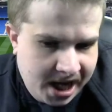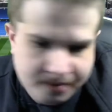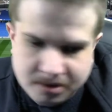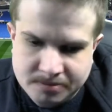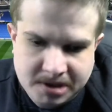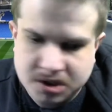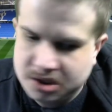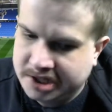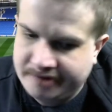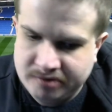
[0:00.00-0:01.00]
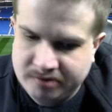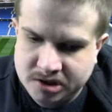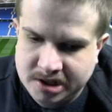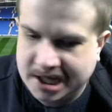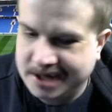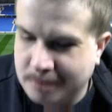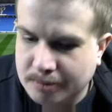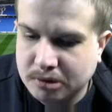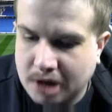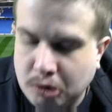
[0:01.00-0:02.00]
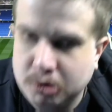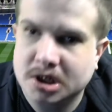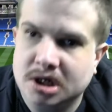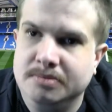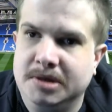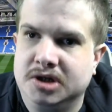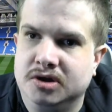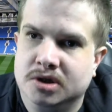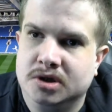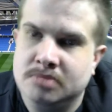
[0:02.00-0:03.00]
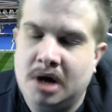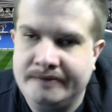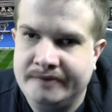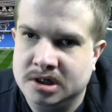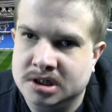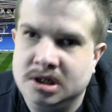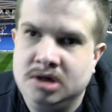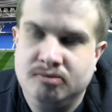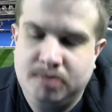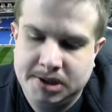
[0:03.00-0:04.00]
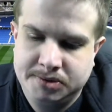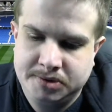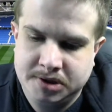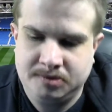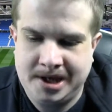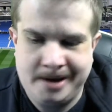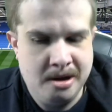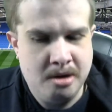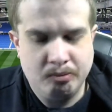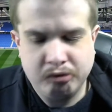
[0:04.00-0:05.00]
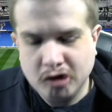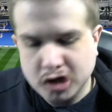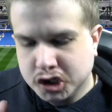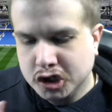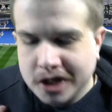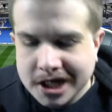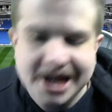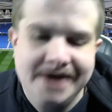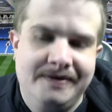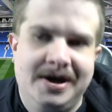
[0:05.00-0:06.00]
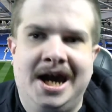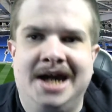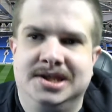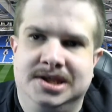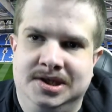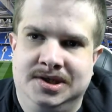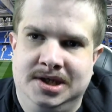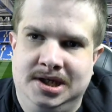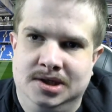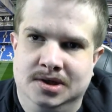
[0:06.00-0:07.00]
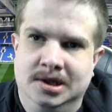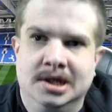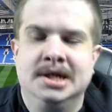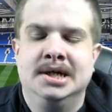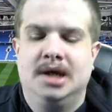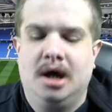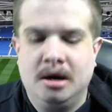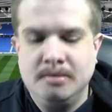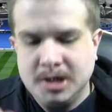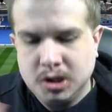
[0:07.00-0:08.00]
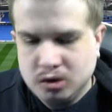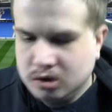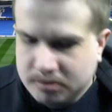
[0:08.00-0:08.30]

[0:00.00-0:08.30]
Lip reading: mention a Sheffield United game. I'm also going to mention some other worst results that Brighton should have never had this season. I mean, drawing to